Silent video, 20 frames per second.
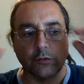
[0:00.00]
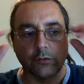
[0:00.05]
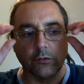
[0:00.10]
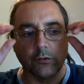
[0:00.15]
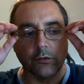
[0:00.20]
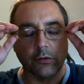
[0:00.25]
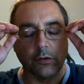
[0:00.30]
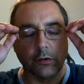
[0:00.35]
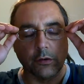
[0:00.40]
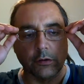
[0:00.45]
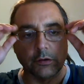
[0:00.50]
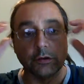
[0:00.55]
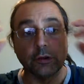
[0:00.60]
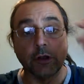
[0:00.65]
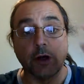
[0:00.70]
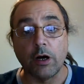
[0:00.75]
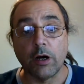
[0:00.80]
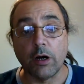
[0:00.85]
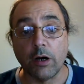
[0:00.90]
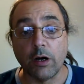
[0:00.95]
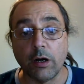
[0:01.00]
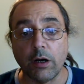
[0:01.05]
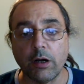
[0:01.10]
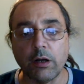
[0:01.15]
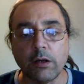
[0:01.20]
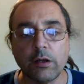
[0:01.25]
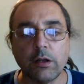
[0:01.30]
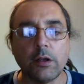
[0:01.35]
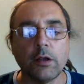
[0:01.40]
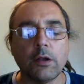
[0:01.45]
or law
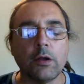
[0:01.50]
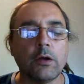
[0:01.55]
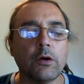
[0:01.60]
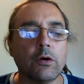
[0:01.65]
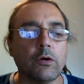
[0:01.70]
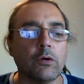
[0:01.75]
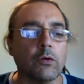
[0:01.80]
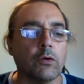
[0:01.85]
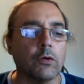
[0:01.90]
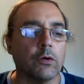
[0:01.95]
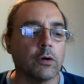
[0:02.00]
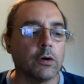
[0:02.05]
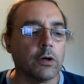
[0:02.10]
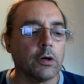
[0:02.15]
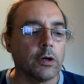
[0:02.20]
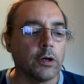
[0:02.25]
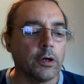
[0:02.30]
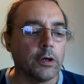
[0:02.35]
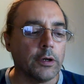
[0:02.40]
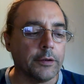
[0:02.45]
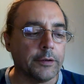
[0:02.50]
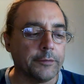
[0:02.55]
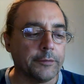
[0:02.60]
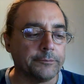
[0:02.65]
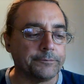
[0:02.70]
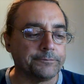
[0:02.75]
or